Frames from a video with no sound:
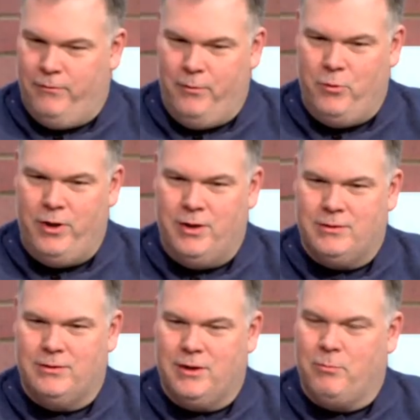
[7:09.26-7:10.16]
few more years
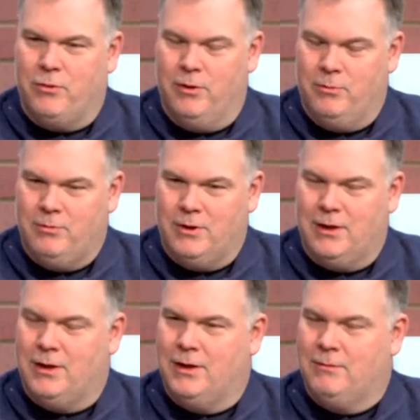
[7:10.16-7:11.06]
in JetBlue,
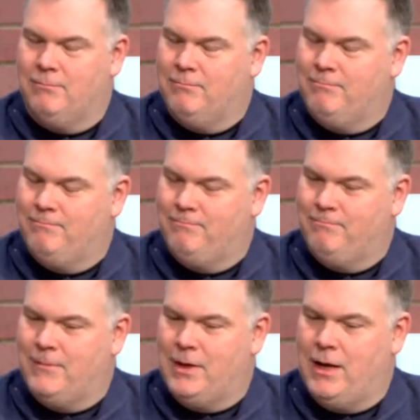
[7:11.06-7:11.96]

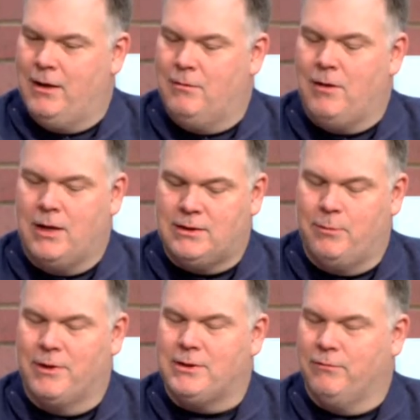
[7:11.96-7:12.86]
and then I see
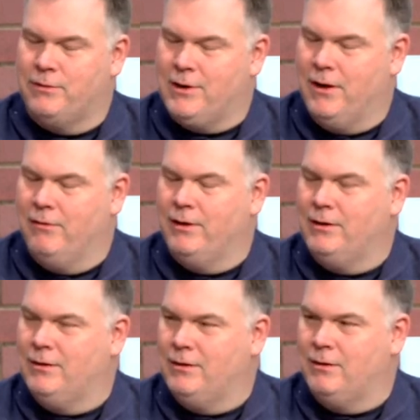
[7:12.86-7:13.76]
myself retiring
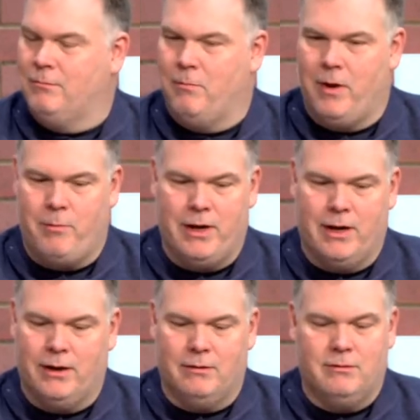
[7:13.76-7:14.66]
and maybe
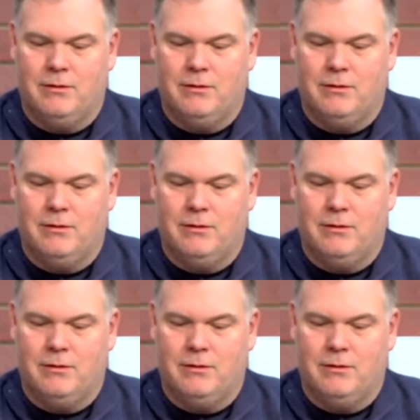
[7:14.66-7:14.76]
getting